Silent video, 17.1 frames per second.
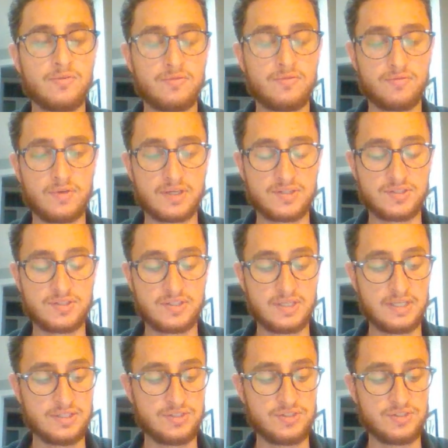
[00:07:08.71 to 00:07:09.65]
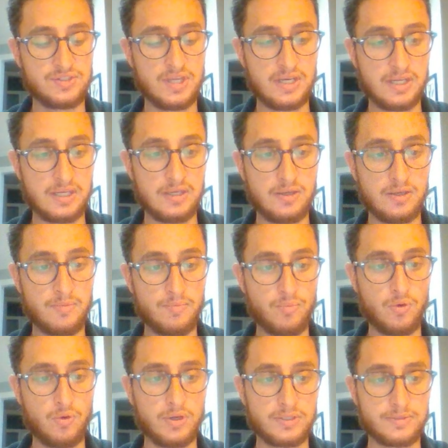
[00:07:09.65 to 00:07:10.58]
fixed and steady
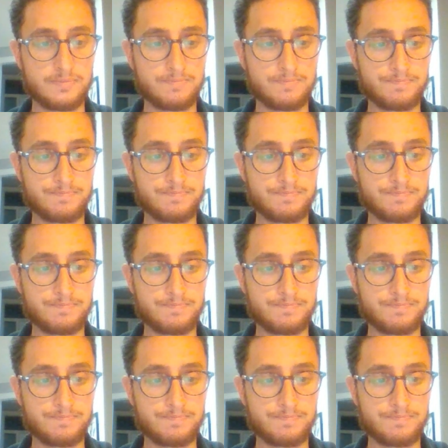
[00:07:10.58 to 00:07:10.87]
point.